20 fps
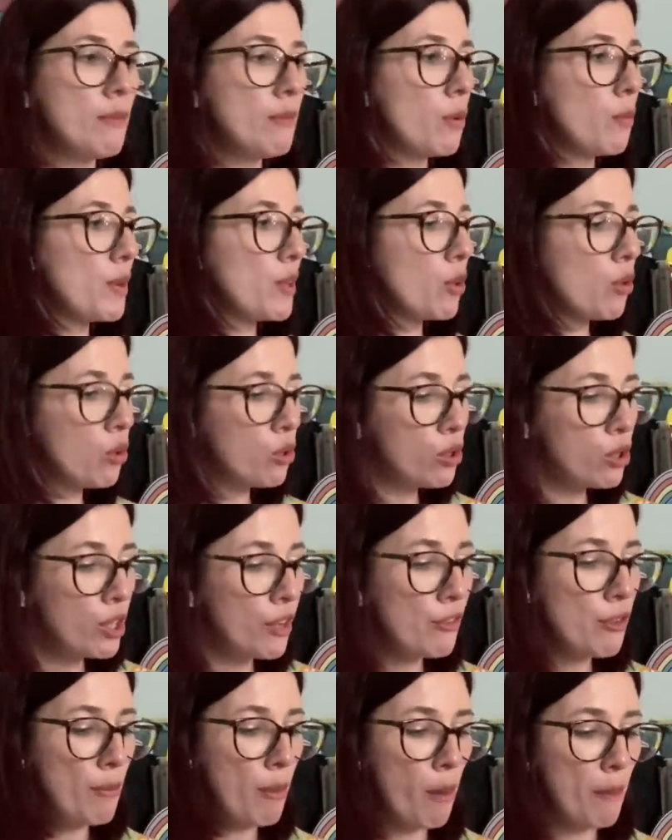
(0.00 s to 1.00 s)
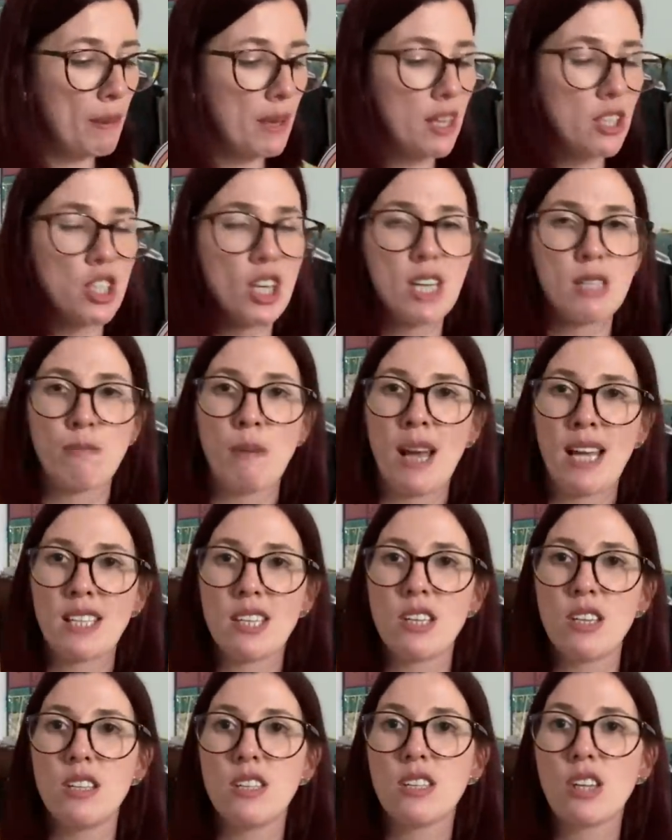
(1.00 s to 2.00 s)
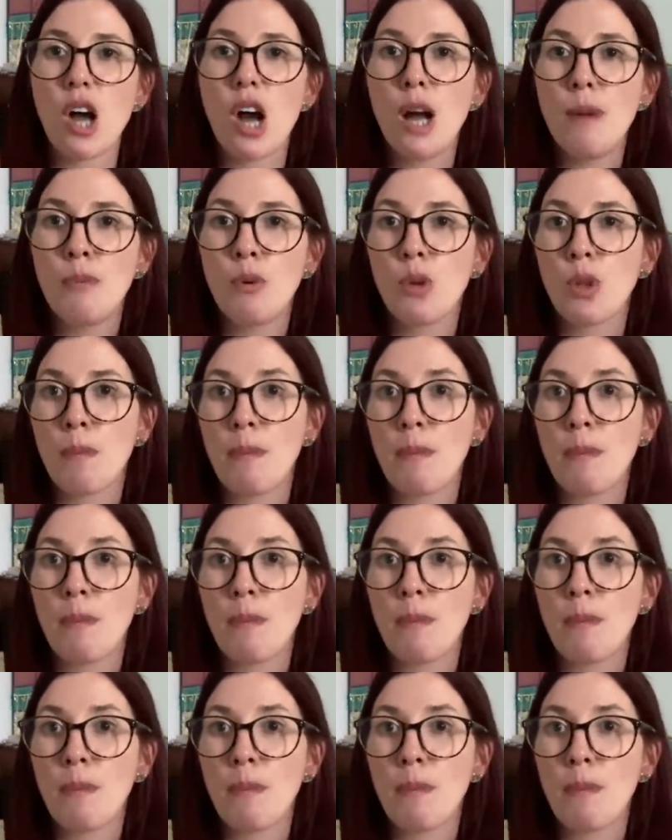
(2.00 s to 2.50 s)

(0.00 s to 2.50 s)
With all of the Poppy and Jazz patterns, I bought the